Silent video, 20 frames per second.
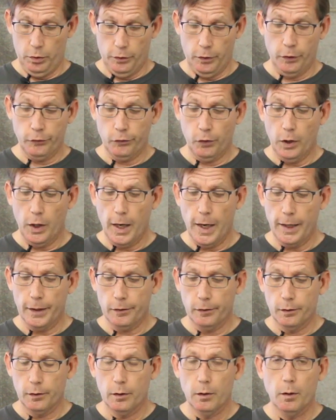does a
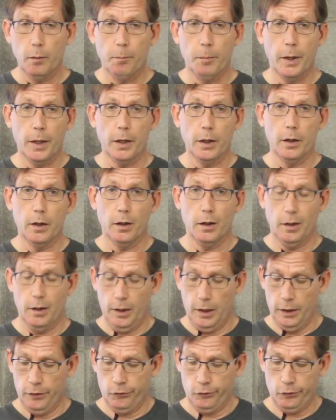lot, but
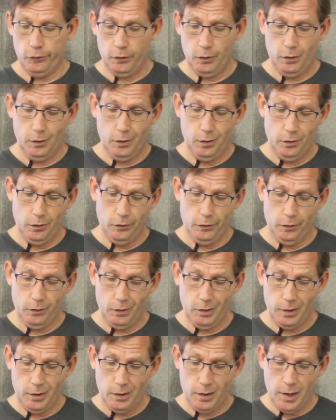it's
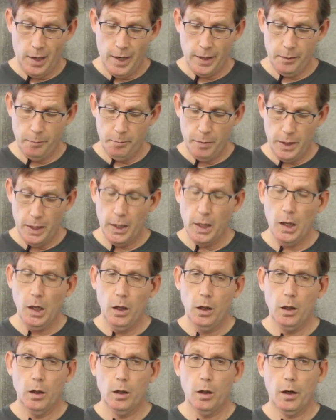kind of
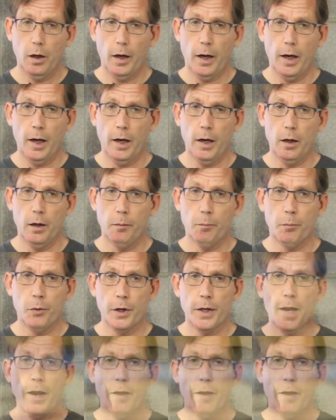big and pretty